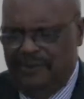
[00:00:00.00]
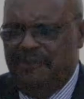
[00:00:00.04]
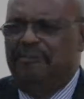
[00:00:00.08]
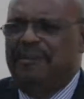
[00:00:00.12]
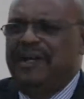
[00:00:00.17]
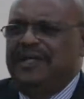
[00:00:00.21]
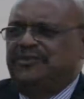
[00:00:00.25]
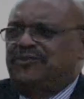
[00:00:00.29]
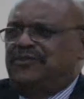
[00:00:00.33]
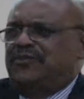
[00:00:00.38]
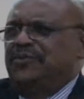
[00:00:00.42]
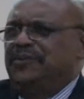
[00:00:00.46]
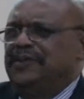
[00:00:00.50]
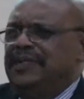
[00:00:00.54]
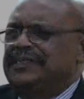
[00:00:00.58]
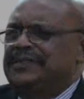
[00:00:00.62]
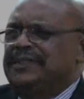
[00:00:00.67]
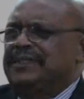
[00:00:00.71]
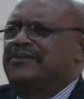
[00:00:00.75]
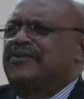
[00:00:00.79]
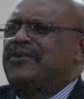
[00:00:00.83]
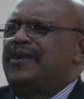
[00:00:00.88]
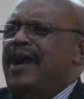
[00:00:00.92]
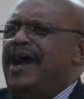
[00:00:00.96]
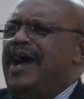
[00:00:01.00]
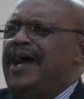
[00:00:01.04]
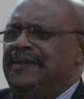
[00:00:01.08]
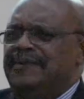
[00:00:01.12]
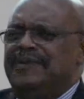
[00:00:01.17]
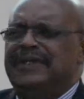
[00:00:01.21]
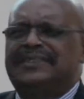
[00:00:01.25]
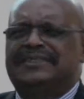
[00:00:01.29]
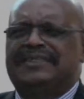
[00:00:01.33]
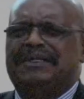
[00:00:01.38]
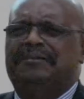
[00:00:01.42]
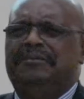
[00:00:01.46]
My students cried.
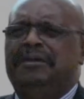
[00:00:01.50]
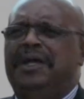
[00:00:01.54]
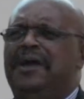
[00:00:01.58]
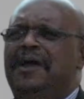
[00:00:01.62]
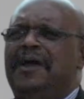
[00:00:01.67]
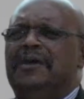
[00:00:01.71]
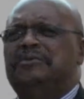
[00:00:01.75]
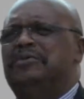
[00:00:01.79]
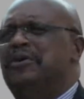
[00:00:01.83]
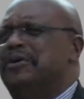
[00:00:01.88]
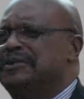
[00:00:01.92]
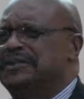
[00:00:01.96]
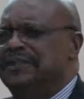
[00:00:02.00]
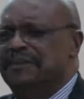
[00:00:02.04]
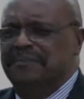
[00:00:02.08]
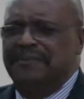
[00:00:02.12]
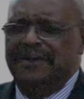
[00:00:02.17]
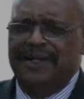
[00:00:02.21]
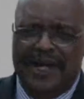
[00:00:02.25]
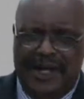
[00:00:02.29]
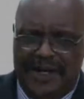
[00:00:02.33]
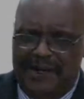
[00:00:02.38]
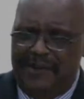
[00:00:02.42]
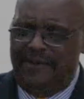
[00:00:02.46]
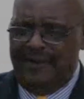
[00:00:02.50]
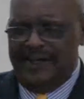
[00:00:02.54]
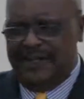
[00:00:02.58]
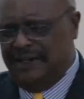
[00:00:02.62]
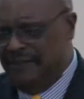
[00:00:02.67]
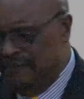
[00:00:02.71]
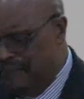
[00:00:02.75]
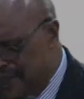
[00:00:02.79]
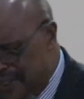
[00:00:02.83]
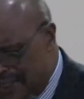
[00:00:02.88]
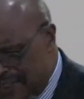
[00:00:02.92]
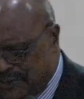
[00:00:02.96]
They said, Dr. Muganda, you're
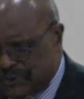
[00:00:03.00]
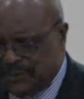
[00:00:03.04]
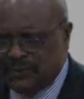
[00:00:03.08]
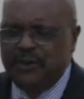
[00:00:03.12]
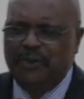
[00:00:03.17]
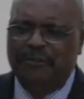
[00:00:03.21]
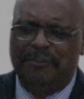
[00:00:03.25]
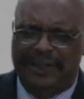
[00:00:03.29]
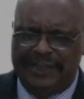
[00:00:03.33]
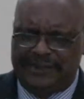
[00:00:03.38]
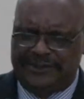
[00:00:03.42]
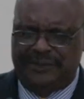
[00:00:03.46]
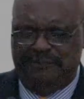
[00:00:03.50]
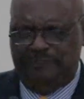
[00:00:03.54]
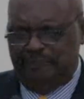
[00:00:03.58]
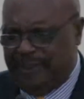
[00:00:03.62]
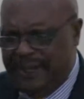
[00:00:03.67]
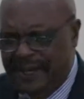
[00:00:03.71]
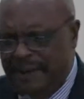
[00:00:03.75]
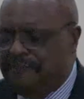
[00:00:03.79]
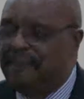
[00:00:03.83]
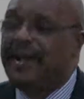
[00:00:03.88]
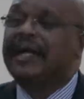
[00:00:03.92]
giving us too much pain.